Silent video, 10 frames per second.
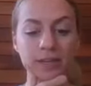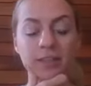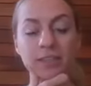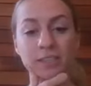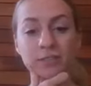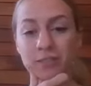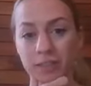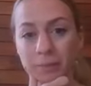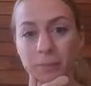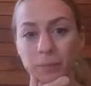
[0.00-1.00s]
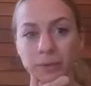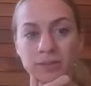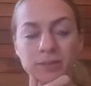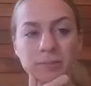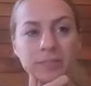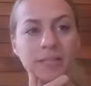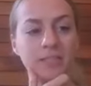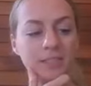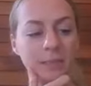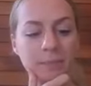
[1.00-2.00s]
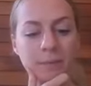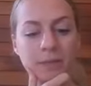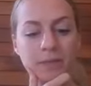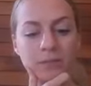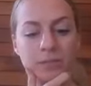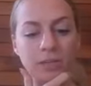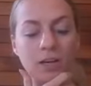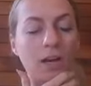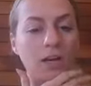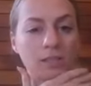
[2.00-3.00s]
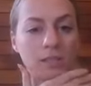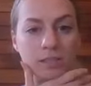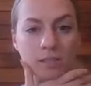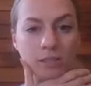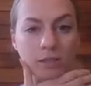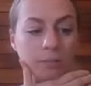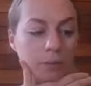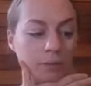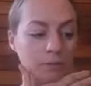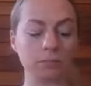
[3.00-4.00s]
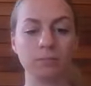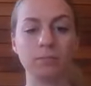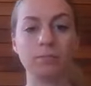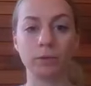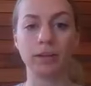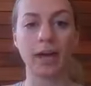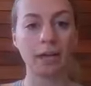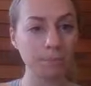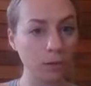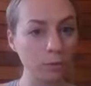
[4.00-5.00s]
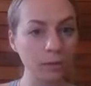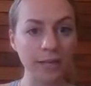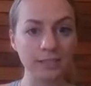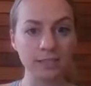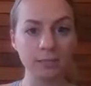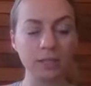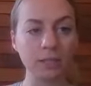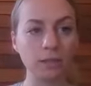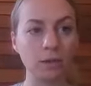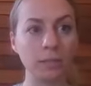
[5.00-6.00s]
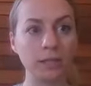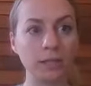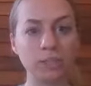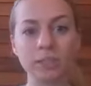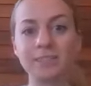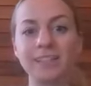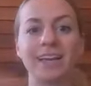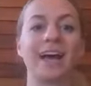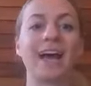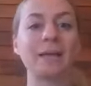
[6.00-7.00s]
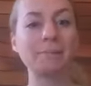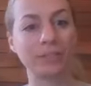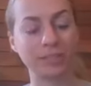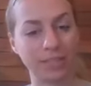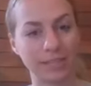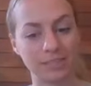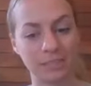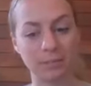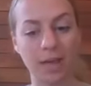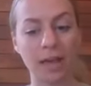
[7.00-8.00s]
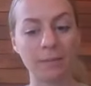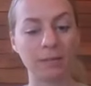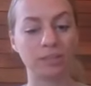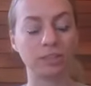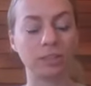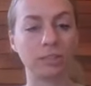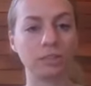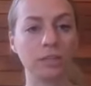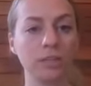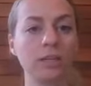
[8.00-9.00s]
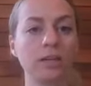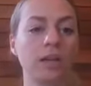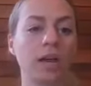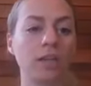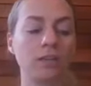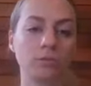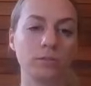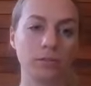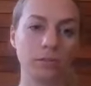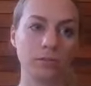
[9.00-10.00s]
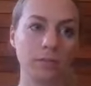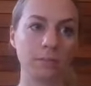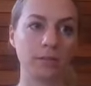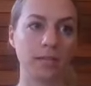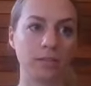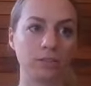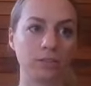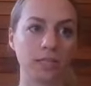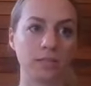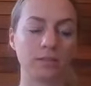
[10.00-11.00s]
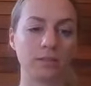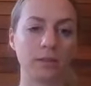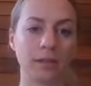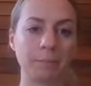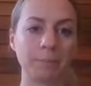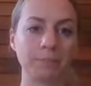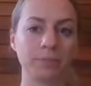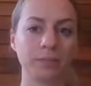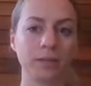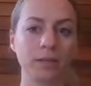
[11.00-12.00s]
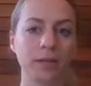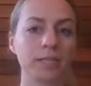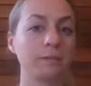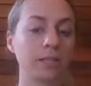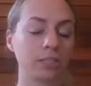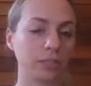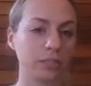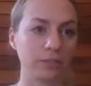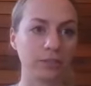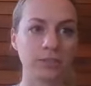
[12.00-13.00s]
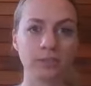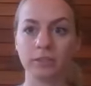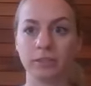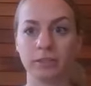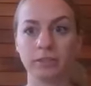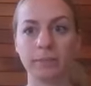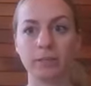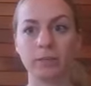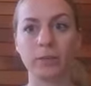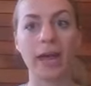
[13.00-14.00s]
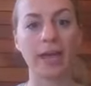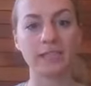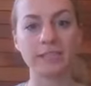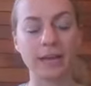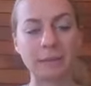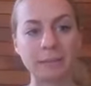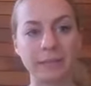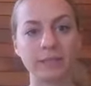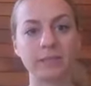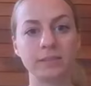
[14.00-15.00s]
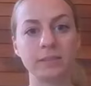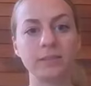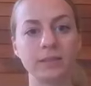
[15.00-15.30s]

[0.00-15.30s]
This is really important because skipping meals can cause, you know, both hypoglycemia, low blood sugars, and hyperglycemia, high blood sugars. And those can be dangerous, especially if you're somebody who has diabetes.